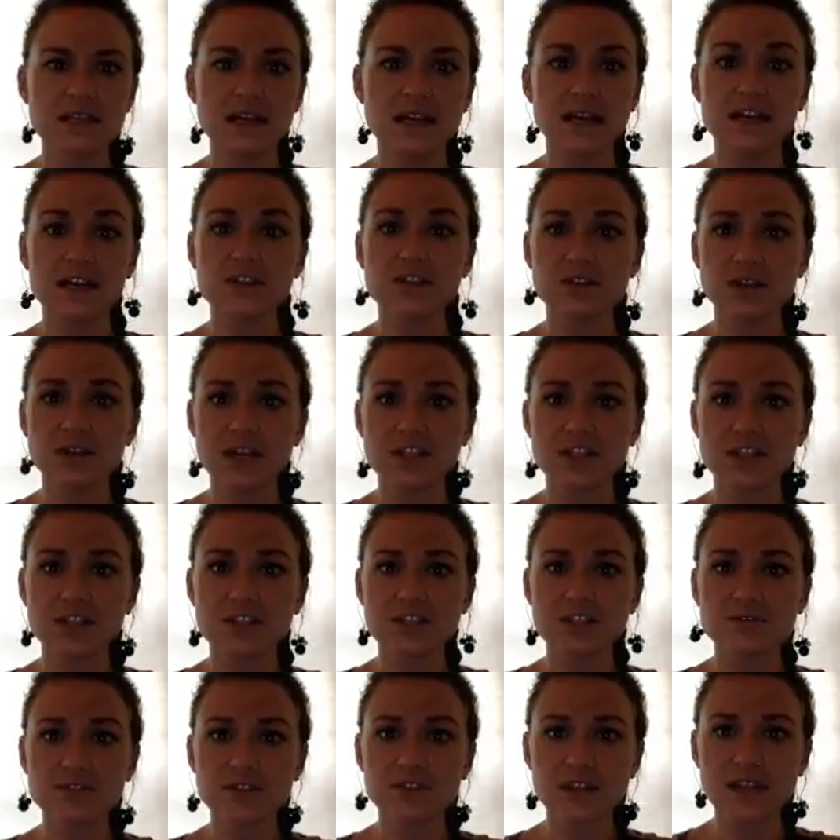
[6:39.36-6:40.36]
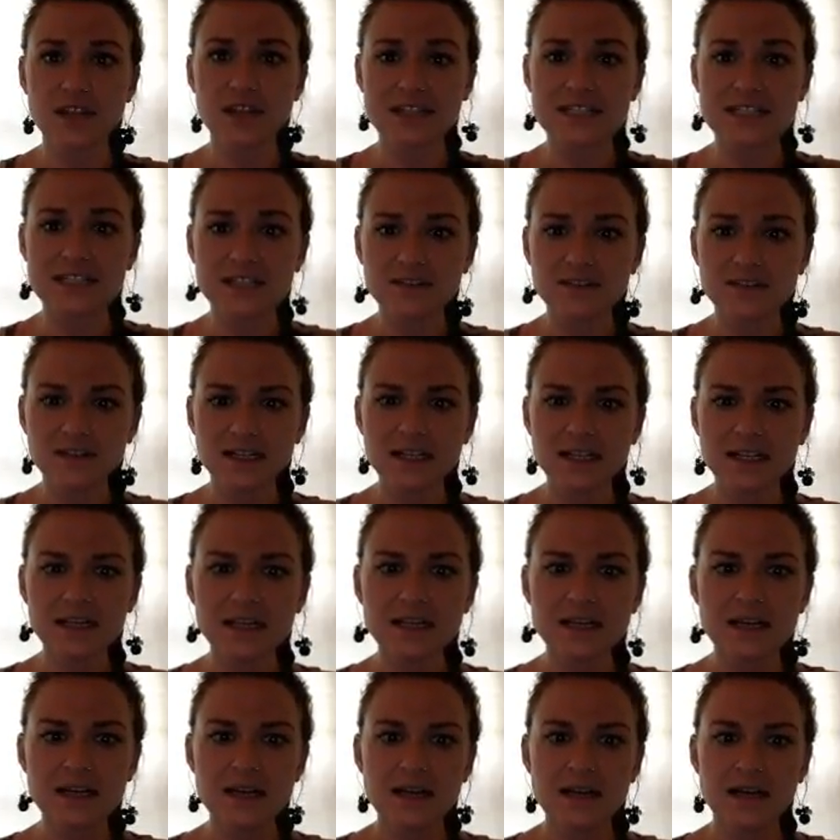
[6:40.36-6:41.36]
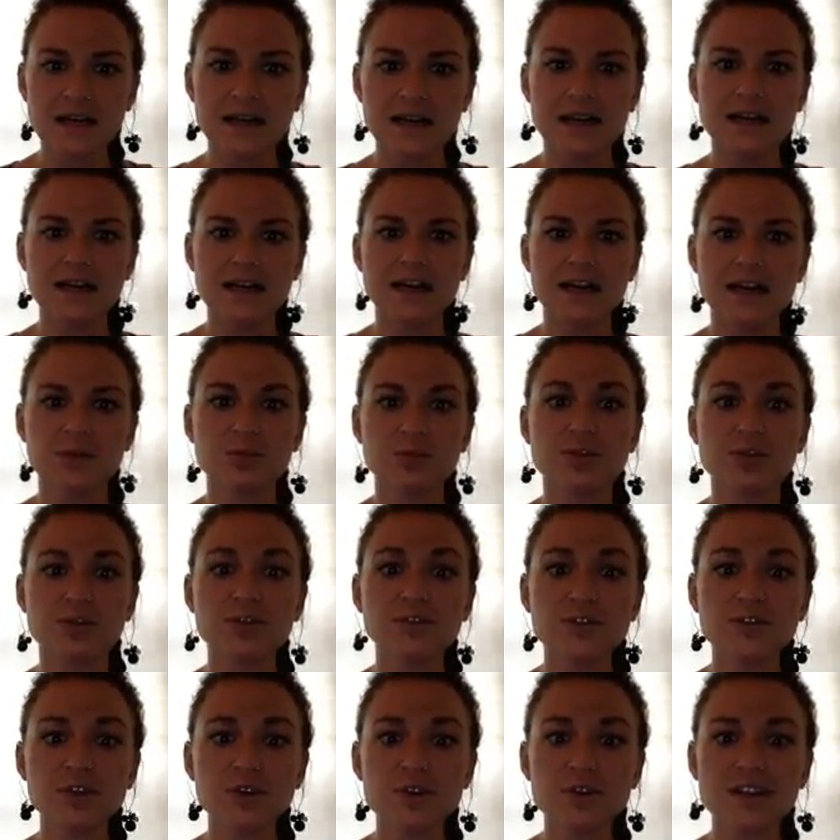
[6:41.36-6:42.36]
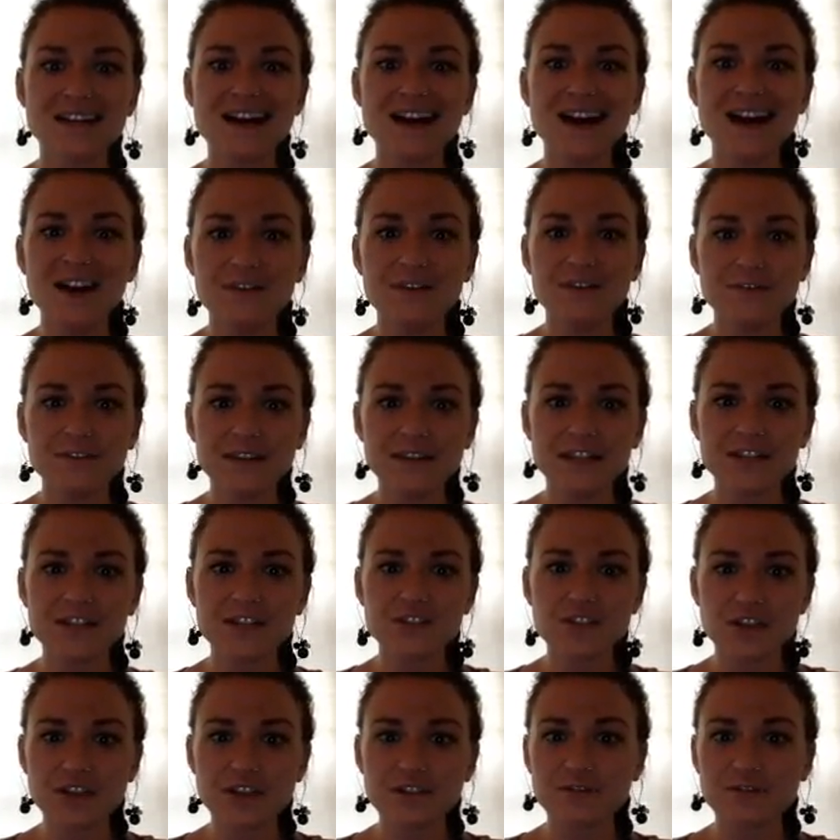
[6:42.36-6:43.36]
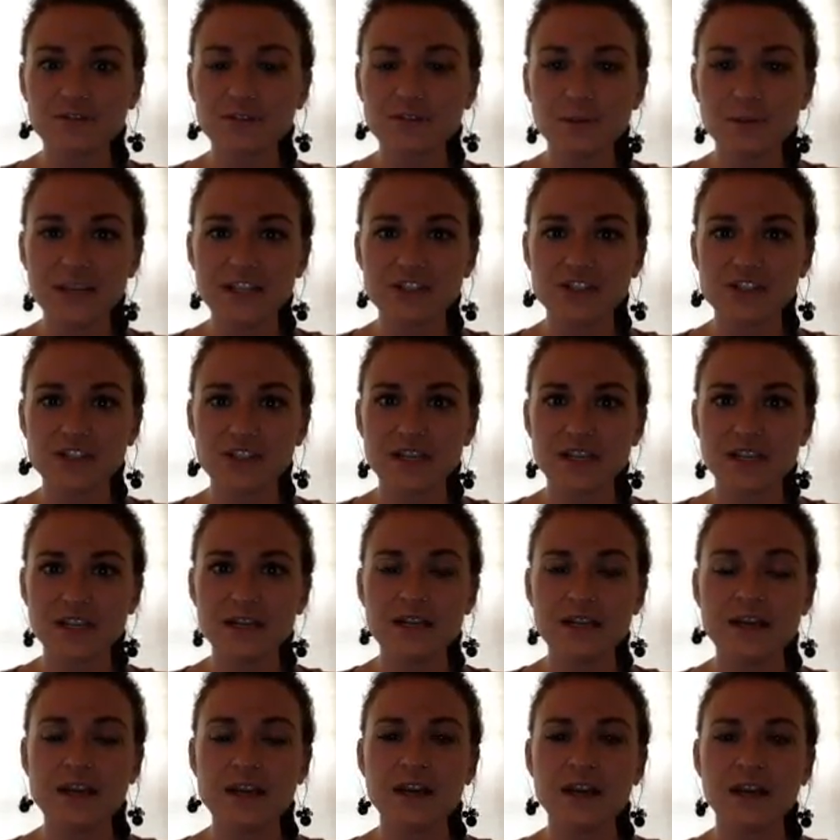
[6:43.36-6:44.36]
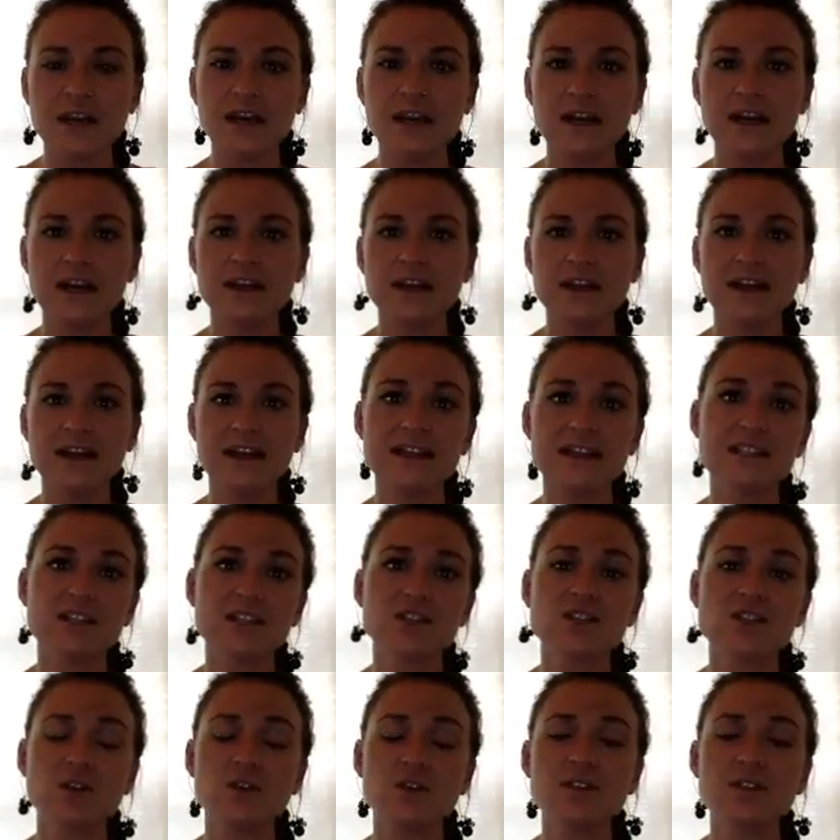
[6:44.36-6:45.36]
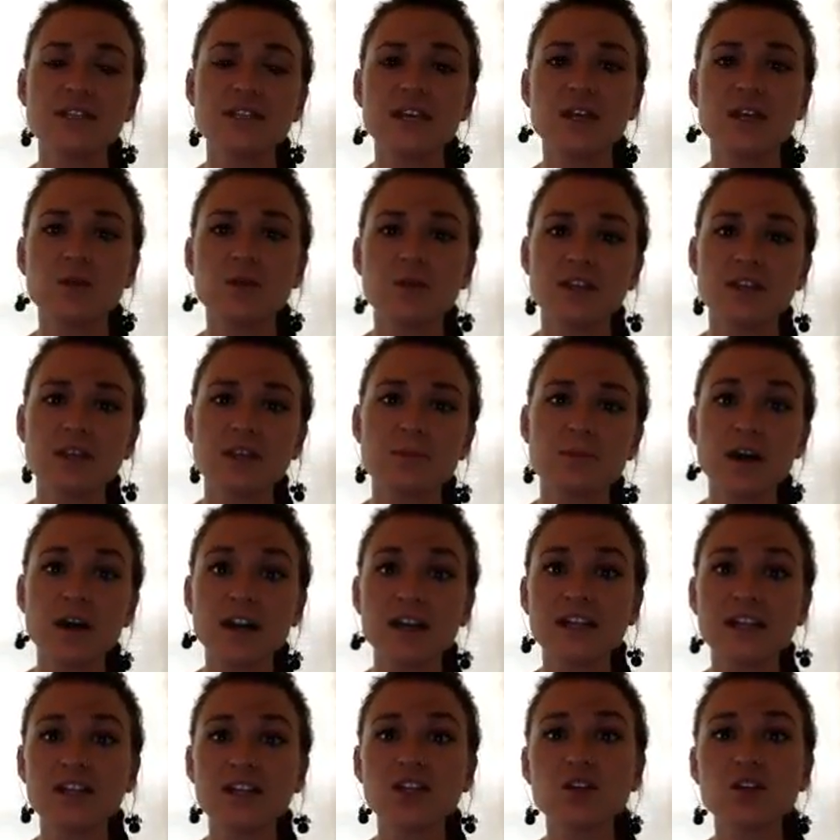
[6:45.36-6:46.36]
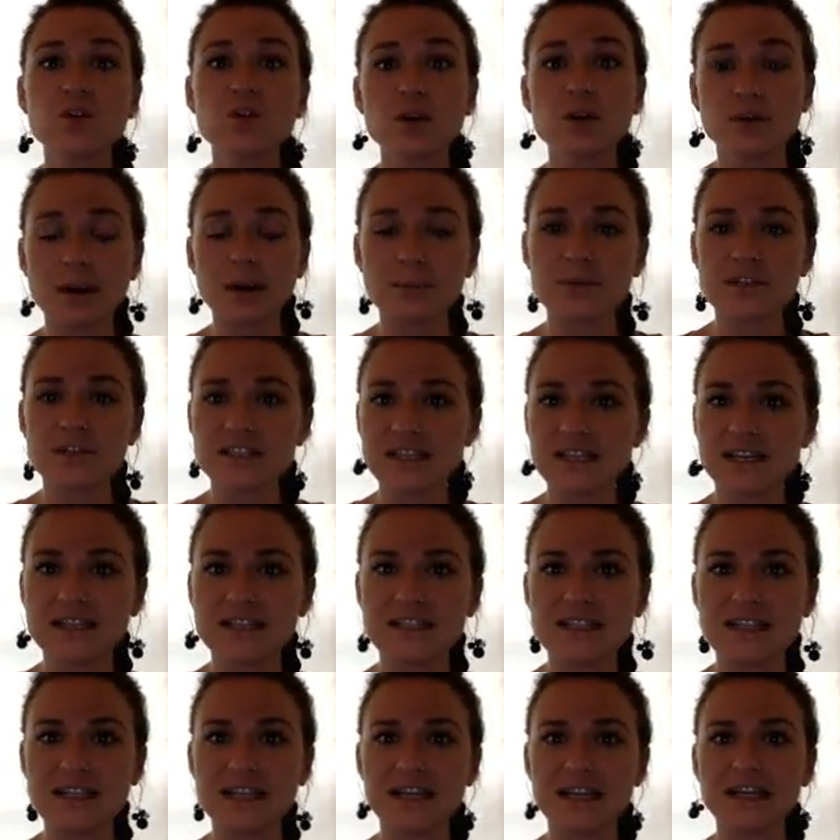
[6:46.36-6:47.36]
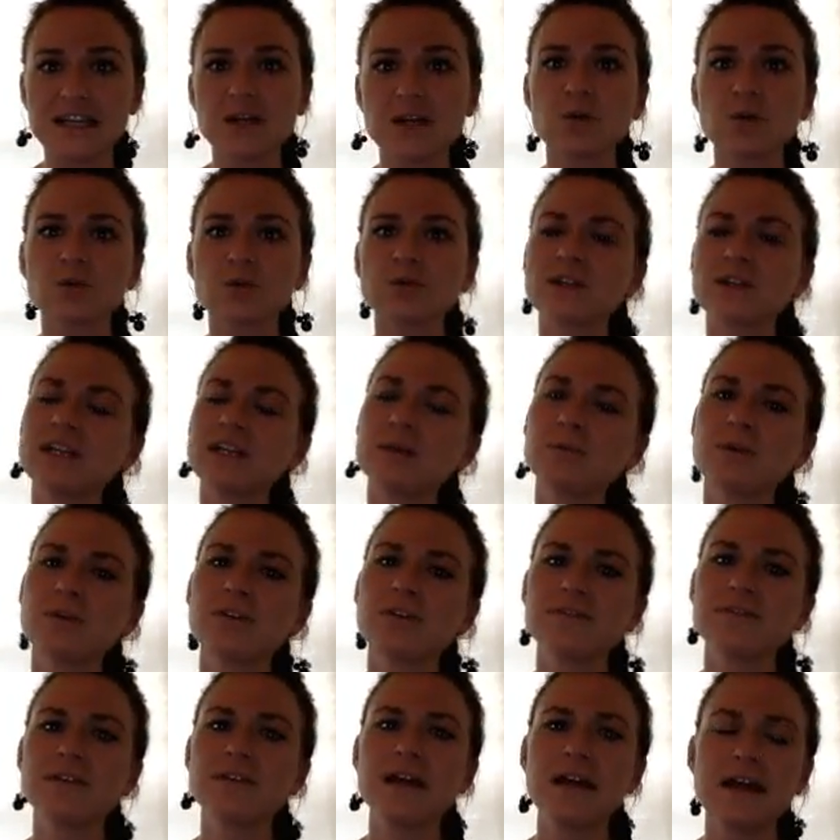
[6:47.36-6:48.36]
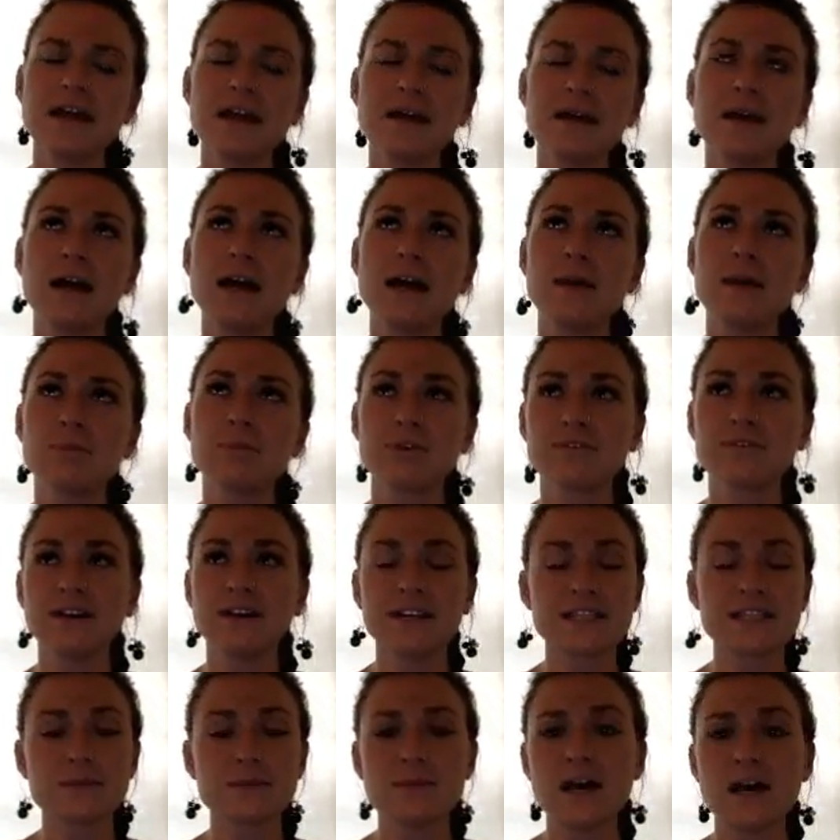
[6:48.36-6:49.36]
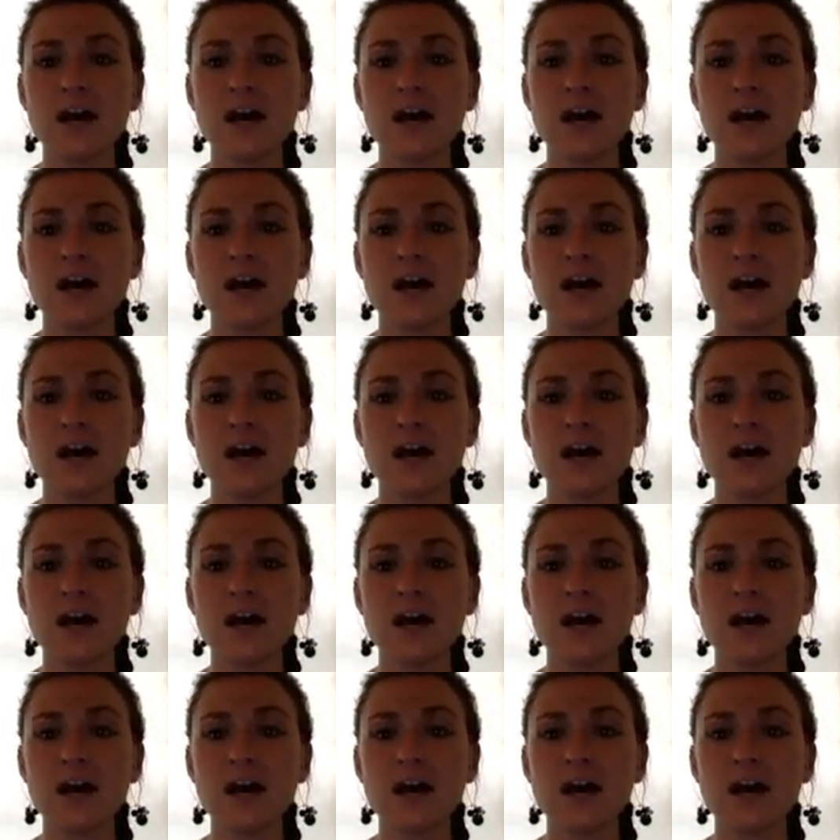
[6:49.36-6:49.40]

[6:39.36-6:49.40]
uh, directions for the activity, uh, review the confidential information uh, that is associated with the party you are representing. It will really uh, provide some